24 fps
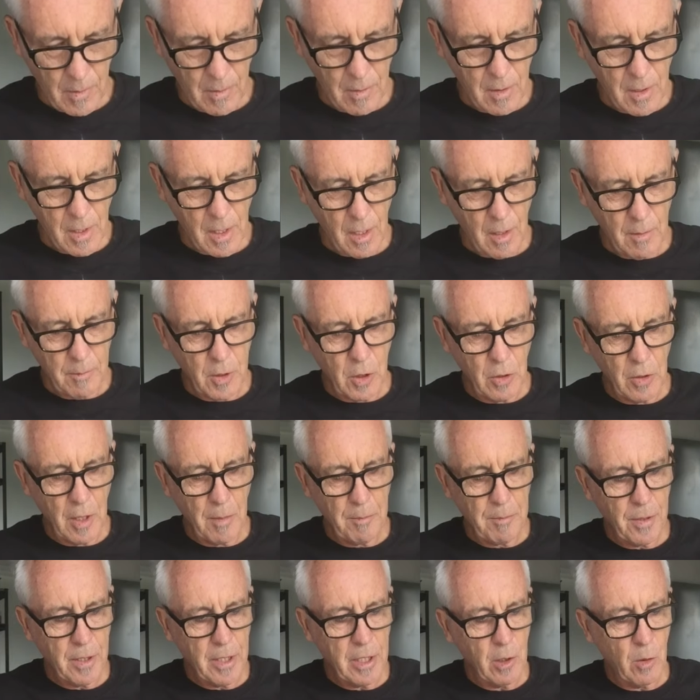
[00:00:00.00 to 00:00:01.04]
I'm doing
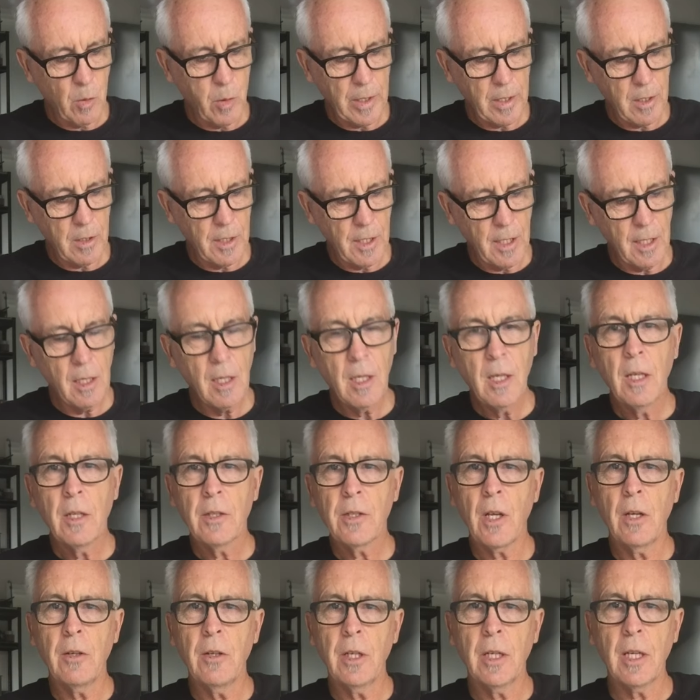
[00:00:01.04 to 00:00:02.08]
it pretty quickly,
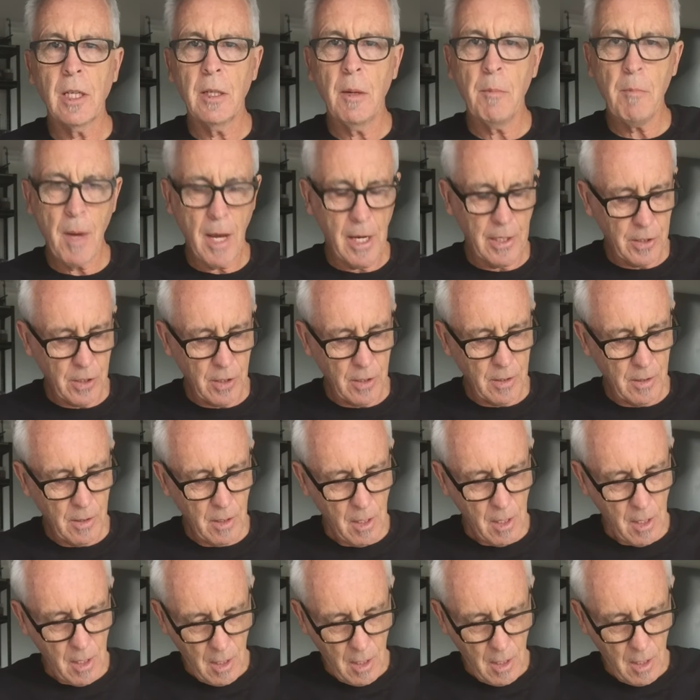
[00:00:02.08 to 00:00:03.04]
so you can imagine